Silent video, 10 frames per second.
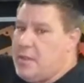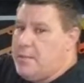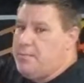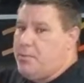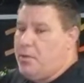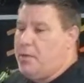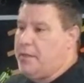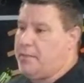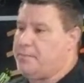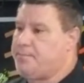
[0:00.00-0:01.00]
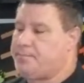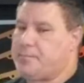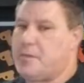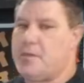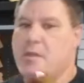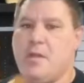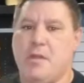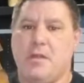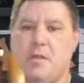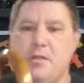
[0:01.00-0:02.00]
and pulling.
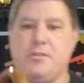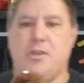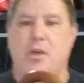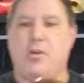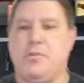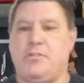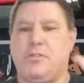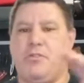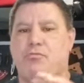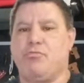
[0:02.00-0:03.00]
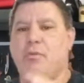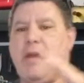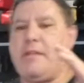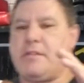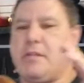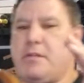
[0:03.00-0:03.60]
So it's a great